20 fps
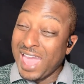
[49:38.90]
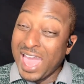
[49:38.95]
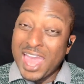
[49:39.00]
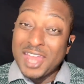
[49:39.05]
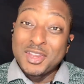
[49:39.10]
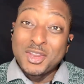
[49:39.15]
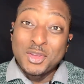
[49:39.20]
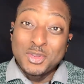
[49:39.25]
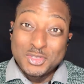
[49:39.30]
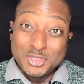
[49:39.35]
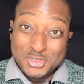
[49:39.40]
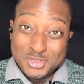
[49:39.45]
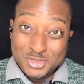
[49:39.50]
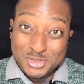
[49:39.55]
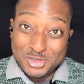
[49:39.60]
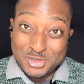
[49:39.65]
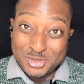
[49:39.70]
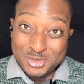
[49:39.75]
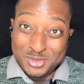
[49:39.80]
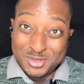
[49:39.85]
I know that you
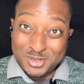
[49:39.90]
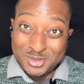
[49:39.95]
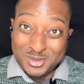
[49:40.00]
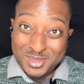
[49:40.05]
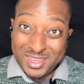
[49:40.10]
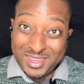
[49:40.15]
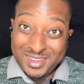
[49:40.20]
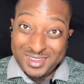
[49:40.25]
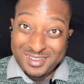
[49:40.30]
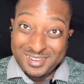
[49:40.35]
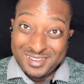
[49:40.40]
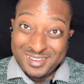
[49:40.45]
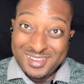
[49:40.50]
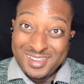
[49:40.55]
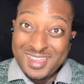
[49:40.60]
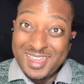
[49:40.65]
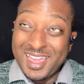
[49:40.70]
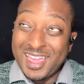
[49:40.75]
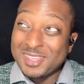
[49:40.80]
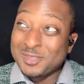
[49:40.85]
can do it. Okay.
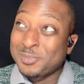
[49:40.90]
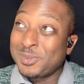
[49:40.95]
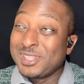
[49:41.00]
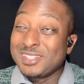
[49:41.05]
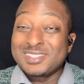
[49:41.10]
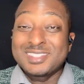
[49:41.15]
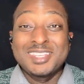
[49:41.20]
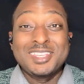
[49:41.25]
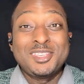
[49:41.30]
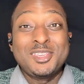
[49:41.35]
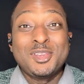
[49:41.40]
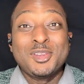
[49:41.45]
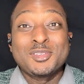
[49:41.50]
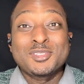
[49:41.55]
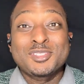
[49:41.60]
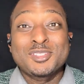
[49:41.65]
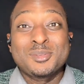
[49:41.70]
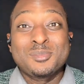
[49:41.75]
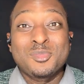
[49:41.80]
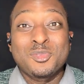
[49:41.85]
I spent 10
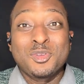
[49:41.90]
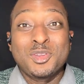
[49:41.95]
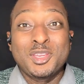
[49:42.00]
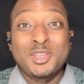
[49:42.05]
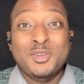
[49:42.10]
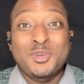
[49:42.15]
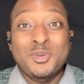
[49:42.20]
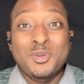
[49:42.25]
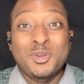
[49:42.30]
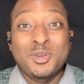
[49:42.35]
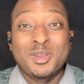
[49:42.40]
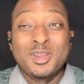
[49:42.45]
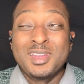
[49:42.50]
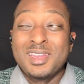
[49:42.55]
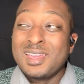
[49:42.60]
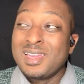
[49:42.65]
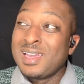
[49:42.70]
years in the Marine Corps.